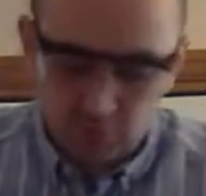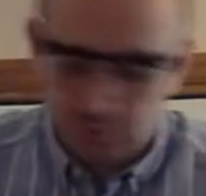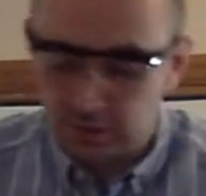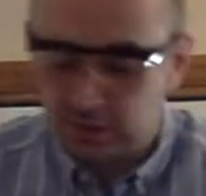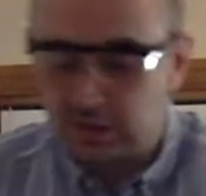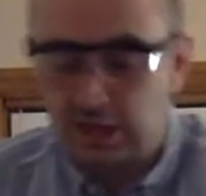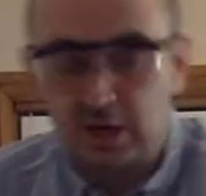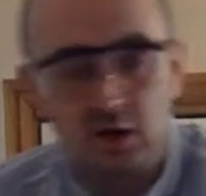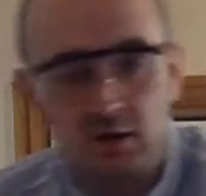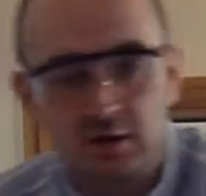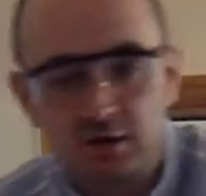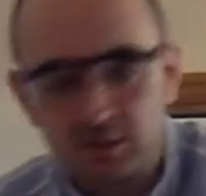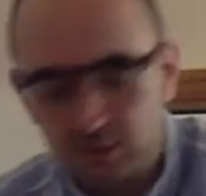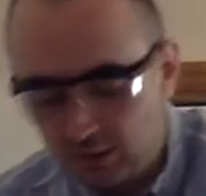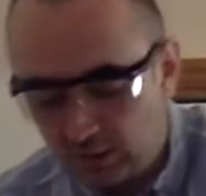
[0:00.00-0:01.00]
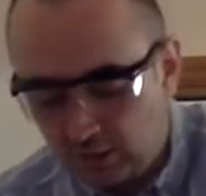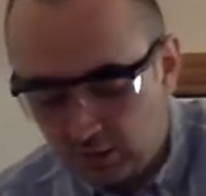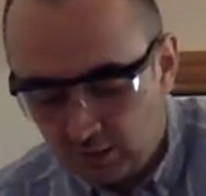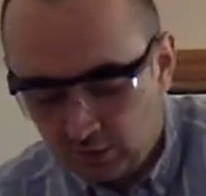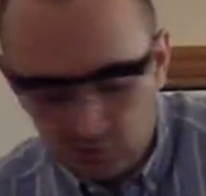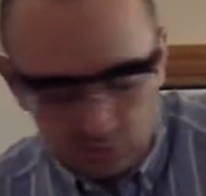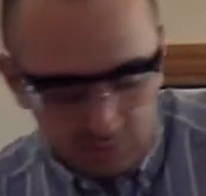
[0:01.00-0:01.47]
be that hot,
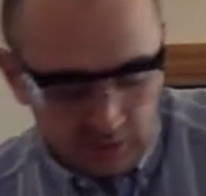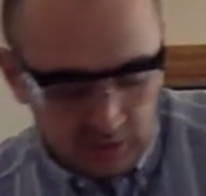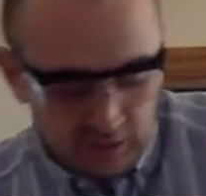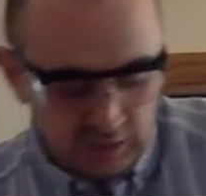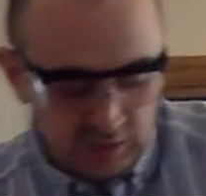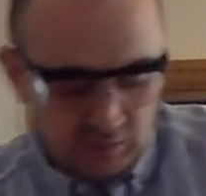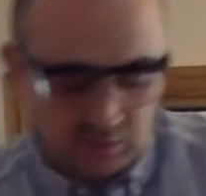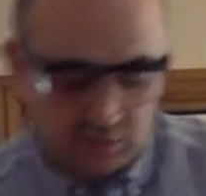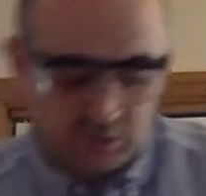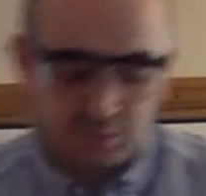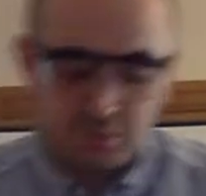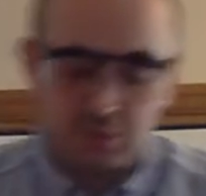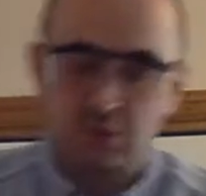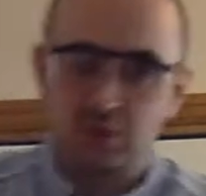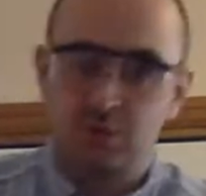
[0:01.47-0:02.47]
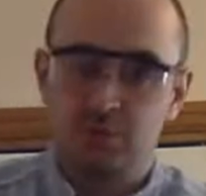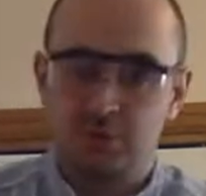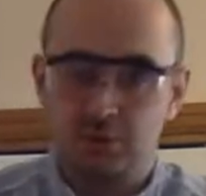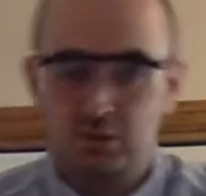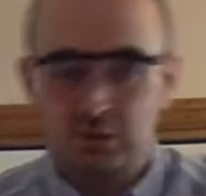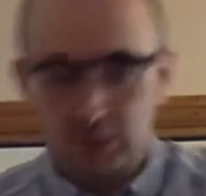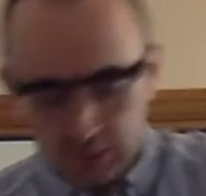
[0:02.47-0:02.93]
so it'll be easily
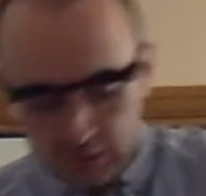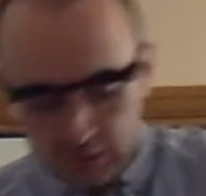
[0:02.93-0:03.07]
pourable.